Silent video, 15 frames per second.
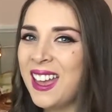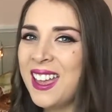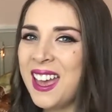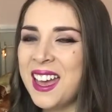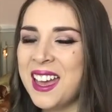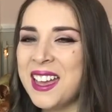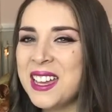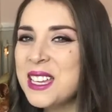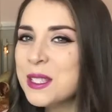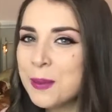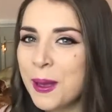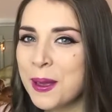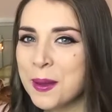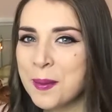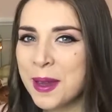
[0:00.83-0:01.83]
Hi guys,
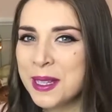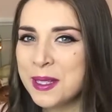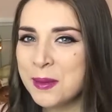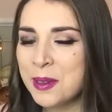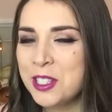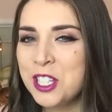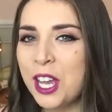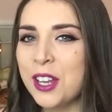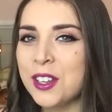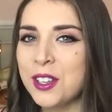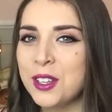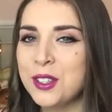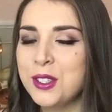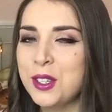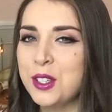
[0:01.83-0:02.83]
welcome back to my
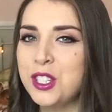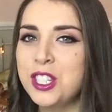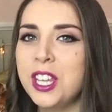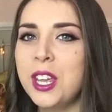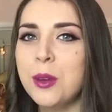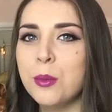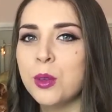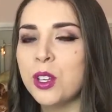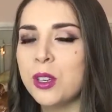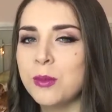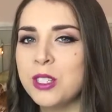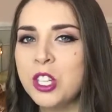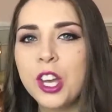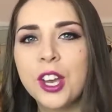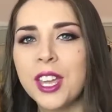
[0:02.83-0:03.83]
channel. So today we're going to
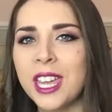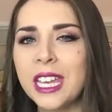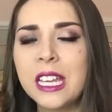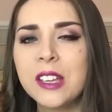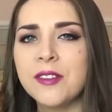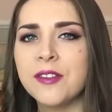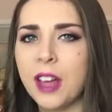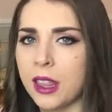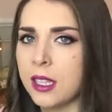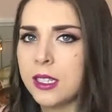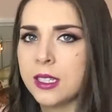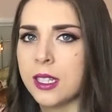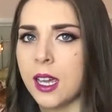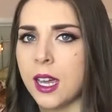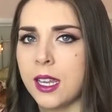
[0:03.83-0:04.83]
be talking
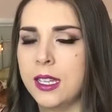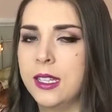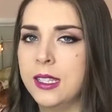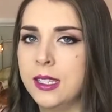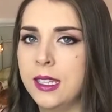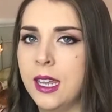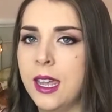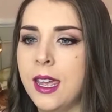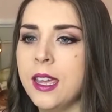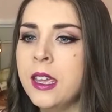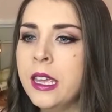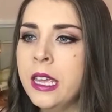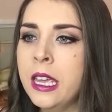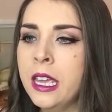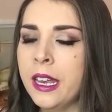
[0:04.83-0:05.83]
Valentine's Day.
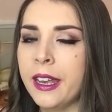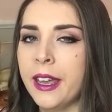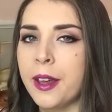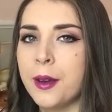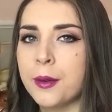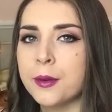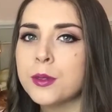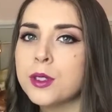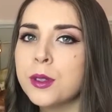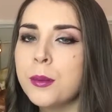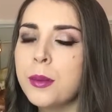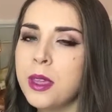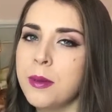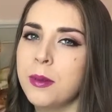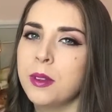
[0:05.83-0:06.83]
Now
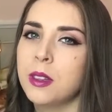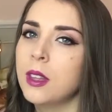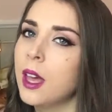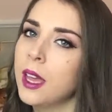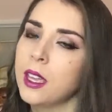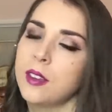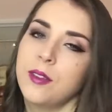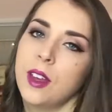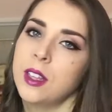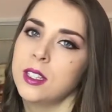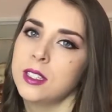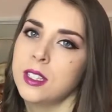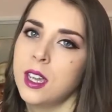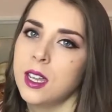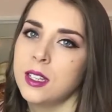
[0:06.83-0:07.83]
some people like
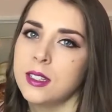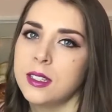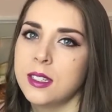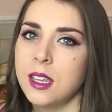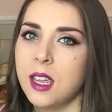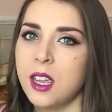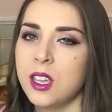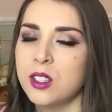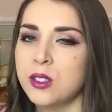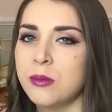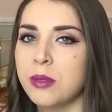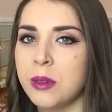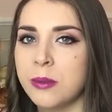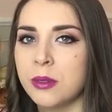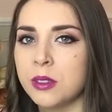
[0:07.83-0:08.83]
Valentine's Day,
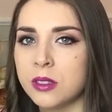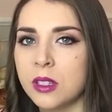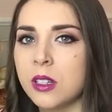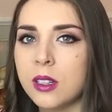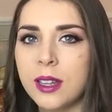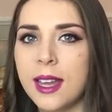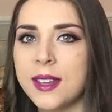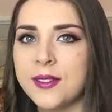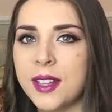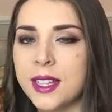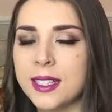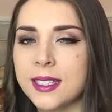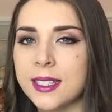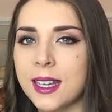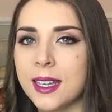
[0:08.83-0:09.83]
some people don't like
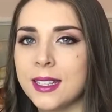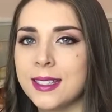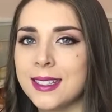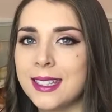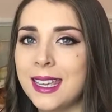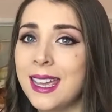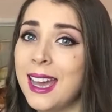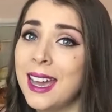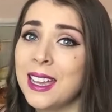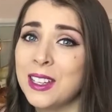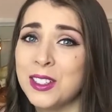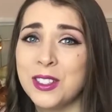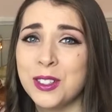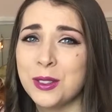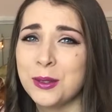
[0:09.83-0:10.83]
Valentine's Day. I
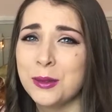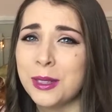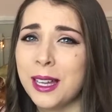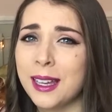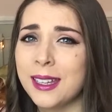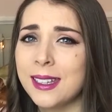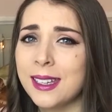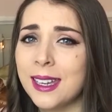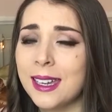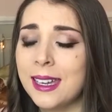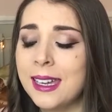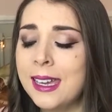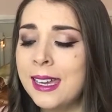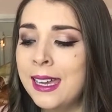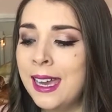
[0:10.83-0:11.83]
do like
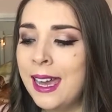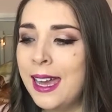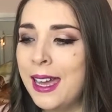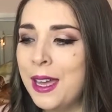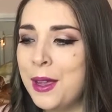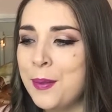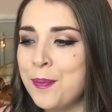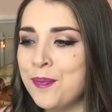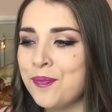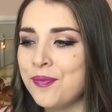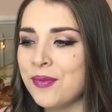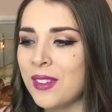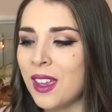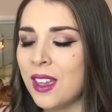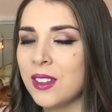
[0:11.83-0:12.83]
it.
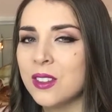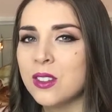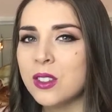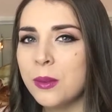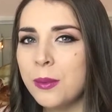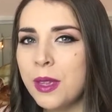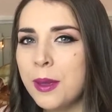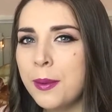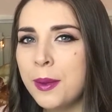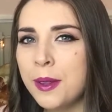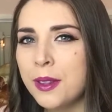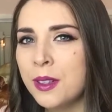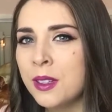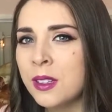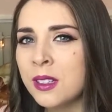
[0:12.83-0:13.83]
And some
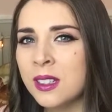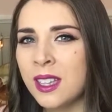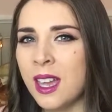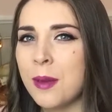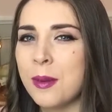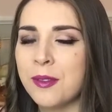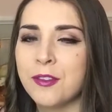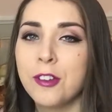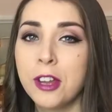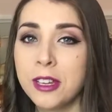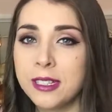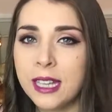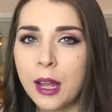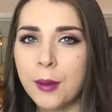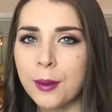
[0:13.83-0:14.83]
people get a bit
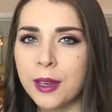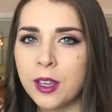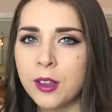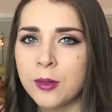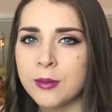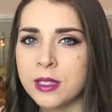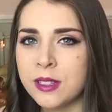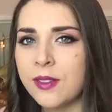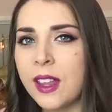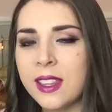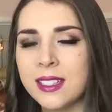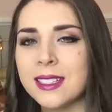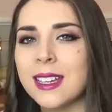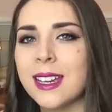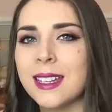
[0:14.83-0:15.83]
freaked out when it comes to
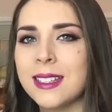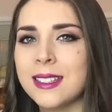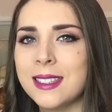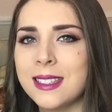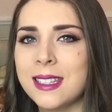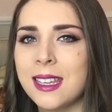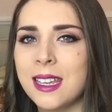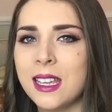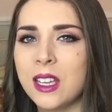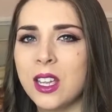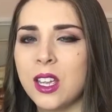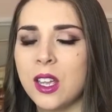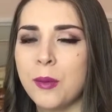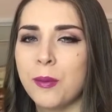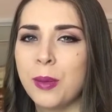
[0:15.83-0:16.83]
Valentine's
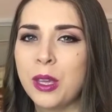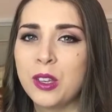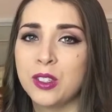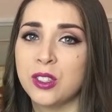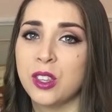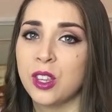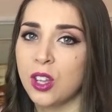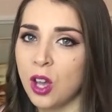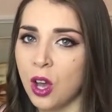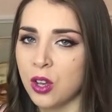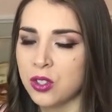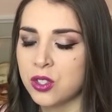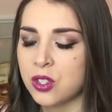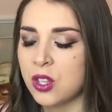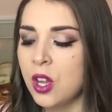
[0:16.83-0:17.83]
Day because of the
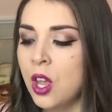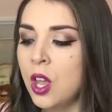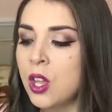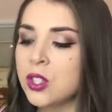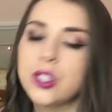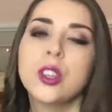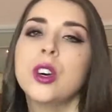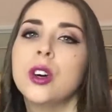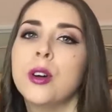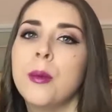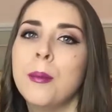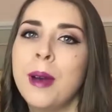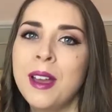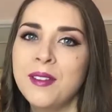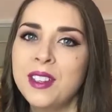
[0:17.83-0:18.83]
cost.
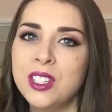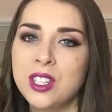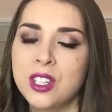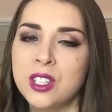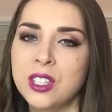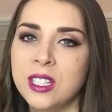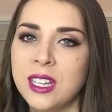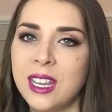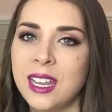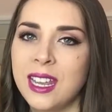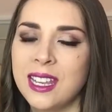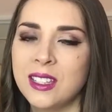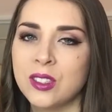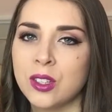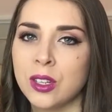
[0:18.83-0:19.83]
So my video
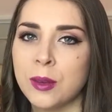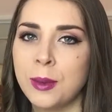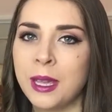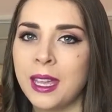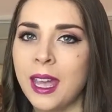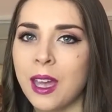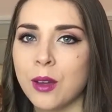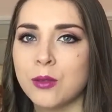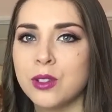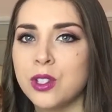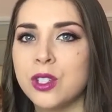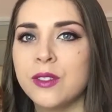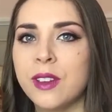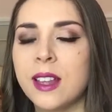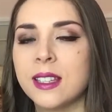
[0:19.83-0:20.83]
today is going to be how to
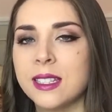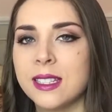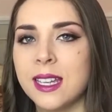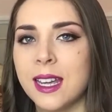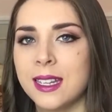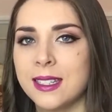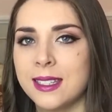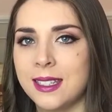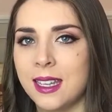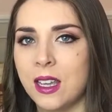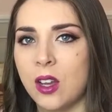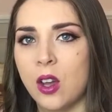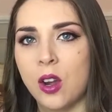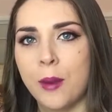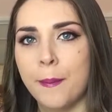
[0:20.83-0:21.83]
do Valentine's
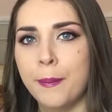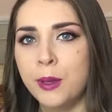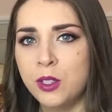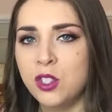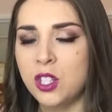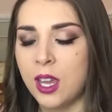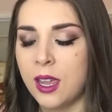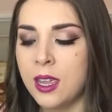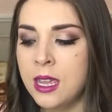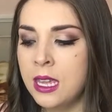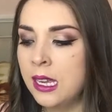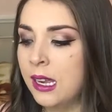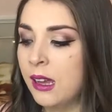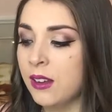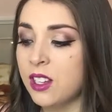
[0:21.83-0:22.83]
Day on a budget.
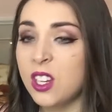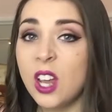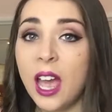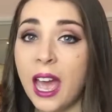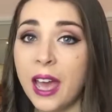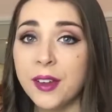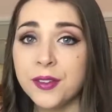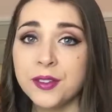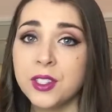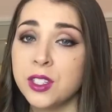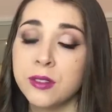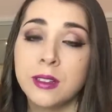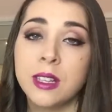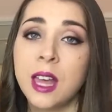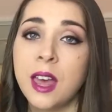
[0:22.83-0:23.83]
Now you don't have to
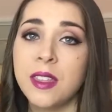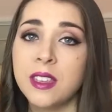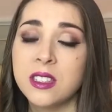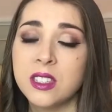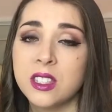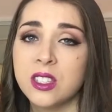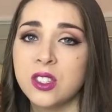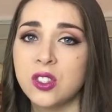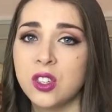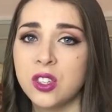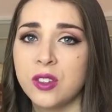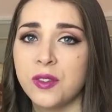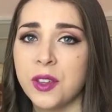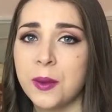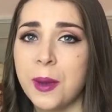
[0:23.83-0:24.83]
do it like this is
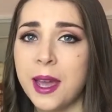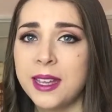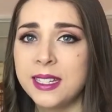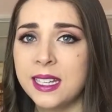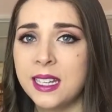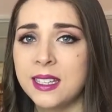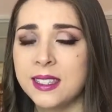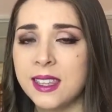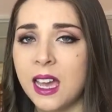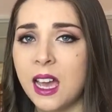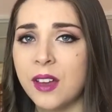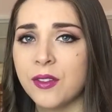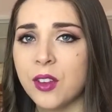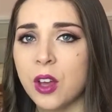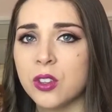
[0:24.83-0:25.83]
just a few ideas that
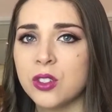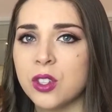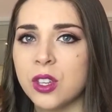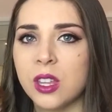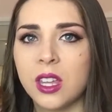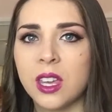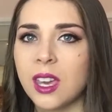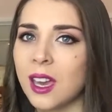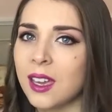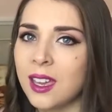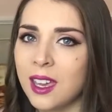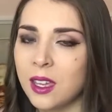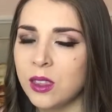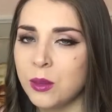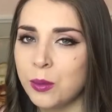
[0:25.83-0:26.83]
I've got so that you
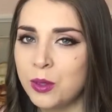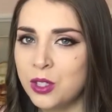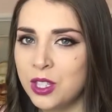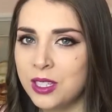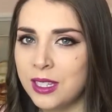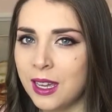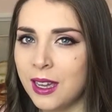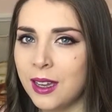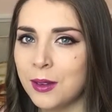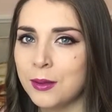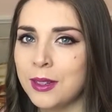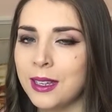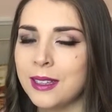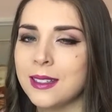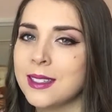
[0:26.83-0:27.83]
can keep the budget
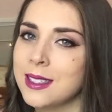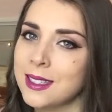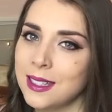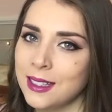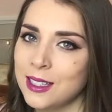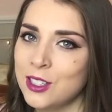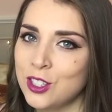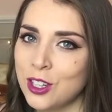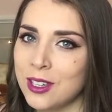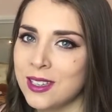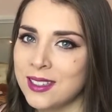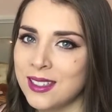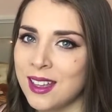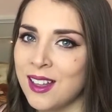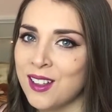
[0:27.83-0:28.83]
down and still enjoy
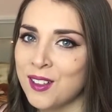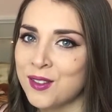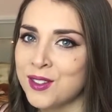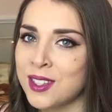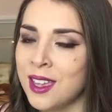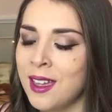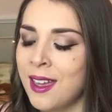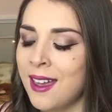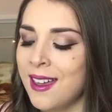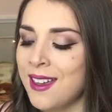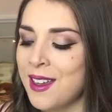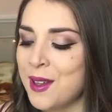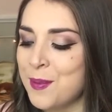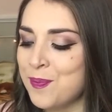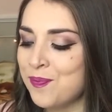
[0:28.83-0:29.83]
yourselves.
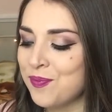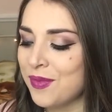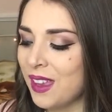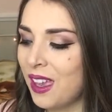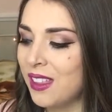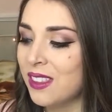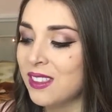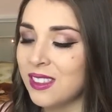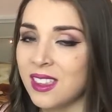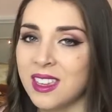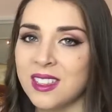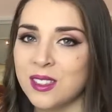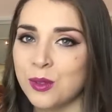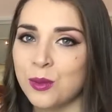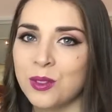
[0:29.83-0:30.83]
And
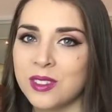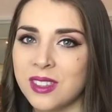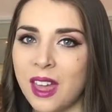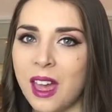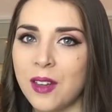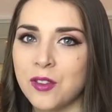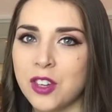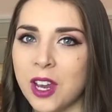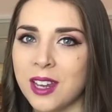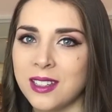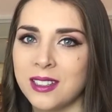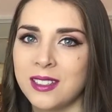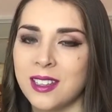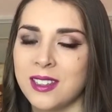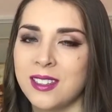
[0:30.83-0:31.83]
these are ones that I've
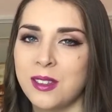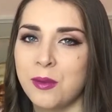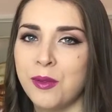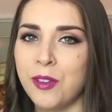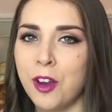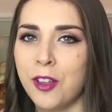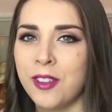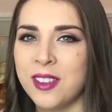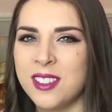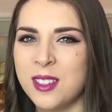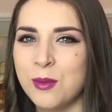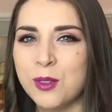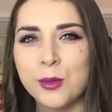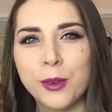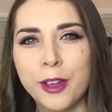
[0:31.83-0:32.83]
tried and tested before and they
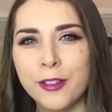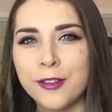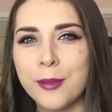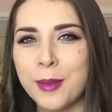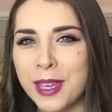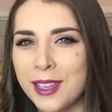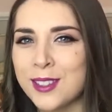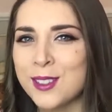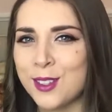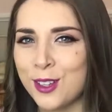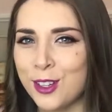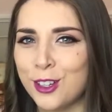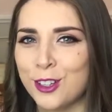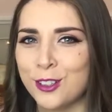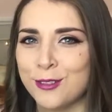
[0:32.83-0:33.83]
seem to work for me,
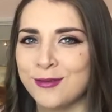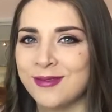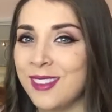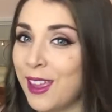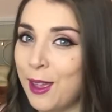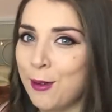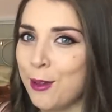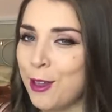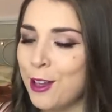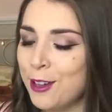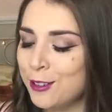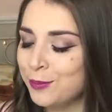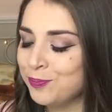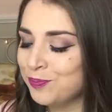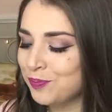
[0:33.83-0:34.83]
so here we
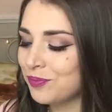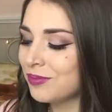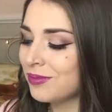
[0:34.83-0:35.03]
go.